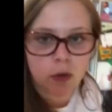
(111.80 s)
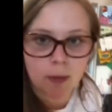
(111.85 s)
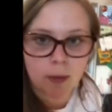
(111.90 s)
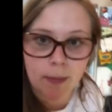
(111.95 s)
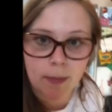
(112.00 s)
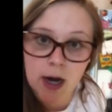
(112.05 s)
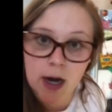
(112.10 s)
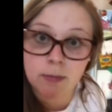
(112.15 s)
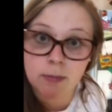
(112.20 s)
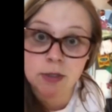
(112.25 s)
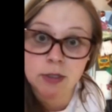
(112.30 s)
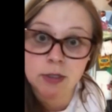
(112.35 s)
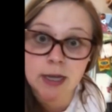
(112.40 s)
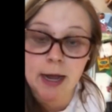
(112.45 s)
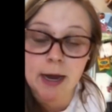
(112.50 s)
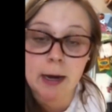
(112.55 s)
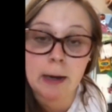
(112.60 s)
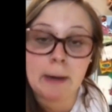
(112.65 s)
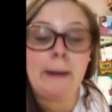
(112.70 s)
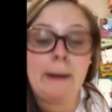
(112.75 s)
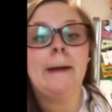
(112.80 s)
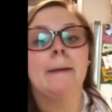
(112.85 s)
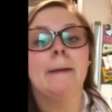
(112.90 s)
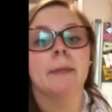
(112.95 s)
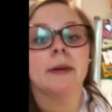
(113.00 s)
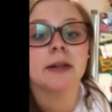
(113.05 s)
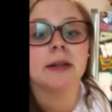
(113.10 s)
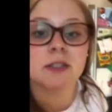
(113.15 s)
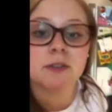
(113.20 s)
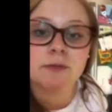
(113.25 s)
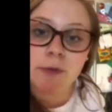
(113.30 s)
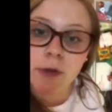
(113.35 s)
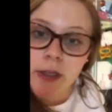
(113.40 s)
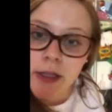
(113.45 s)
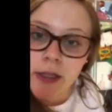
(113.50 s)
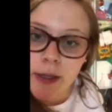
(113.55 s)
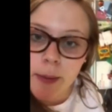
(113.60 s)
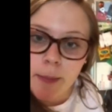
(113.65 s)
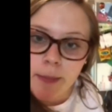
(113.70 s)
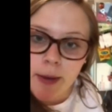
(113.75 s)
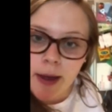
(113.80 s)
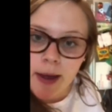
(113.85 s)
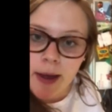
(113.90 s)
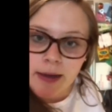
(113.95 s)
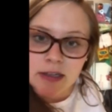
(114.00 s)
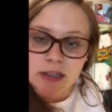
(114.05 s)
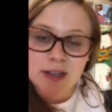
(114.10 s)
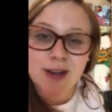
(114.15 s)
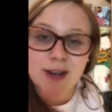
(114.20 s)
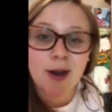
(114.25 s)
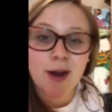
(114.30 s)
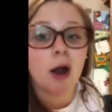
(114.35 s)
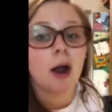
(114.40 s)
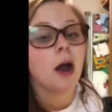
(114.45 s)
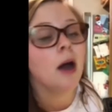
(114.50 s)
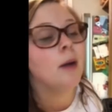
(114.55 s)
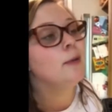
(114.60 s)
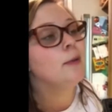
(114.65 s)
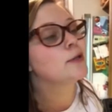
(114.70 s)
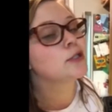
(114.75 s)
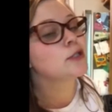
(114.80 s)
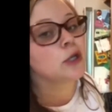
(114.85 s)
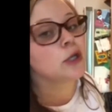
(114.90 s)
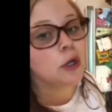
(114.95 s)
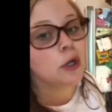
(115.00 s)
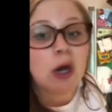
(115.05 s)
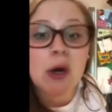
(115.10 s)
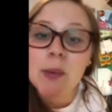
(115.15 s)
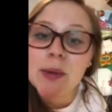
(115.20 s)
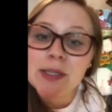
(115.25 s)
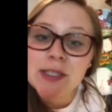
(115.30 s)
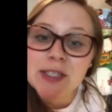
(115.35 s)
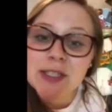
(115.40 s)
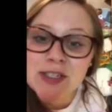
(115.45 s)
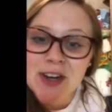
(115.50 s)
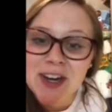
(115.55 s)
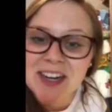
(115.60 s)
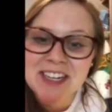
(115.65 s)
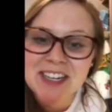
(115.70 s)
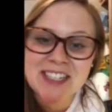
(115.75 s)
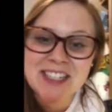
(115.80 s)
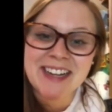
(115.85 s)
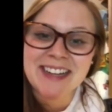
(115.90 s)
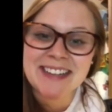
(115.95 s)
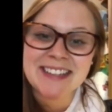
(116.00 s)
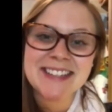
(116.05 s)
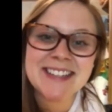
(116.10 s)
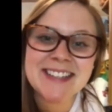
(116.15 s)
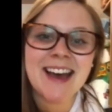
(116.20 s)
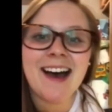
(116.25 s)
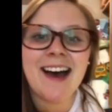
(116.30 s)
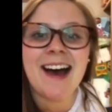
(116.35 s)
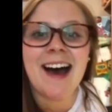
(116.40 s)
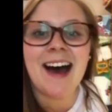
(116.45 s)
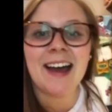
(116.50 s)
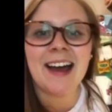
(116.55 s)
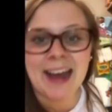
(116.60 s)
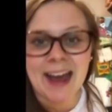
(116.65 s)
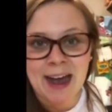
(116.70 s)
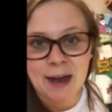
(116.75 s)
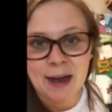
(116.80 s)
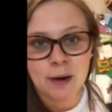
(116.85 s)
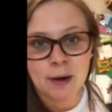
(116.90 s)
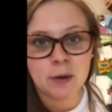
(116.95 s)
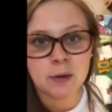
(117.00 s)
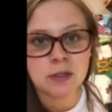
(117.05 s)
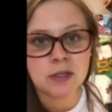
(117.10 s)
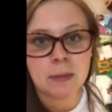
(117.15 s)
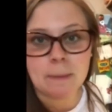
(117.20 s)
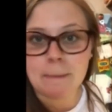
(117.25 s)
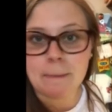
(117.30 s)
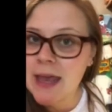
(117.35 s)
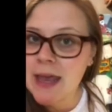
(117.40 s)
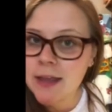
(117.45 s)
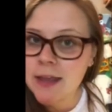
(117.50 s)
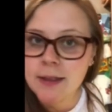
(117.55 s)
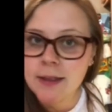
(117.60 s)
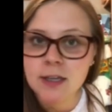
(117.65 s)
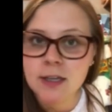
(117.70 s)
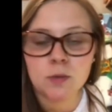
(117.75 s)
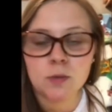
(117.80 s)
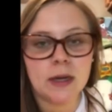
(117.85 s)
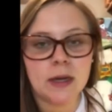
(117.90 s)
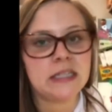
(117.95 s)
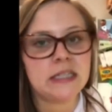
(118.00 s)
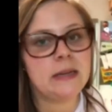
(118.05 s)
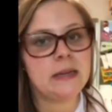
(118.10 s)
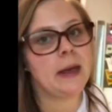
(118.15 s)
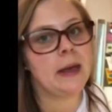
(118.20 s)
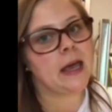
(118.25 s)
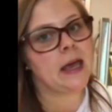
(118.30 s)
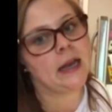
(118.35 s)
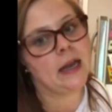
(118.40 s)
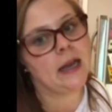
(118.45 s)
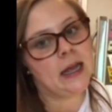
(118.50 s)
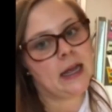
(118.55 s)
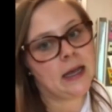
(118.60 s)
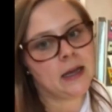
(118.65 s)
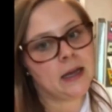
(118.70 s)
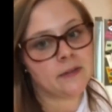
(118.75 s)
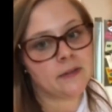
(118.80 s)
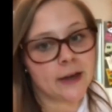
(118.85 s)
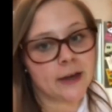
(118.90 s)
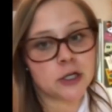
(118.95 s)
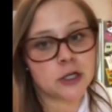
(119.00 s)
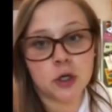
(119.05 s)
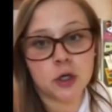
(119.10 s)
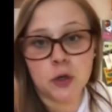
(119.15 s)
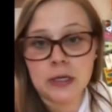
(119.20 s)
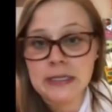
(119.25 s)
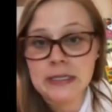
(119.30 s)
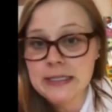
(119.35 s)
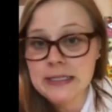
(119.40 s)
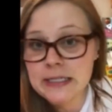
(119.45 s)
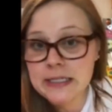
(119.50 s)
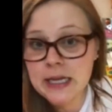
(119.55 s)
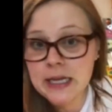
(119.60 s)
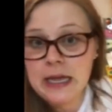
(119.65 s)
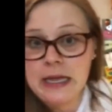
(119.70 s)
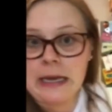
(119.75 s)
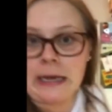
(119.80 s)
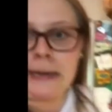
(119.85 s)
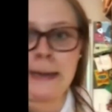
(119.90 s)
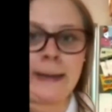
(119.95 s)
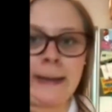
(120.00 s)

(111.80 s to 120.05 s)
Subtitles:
my arms are tired. But it's fully combined. There are almost no instructions on how to bake this, what to bake it in, if I should grease the tin.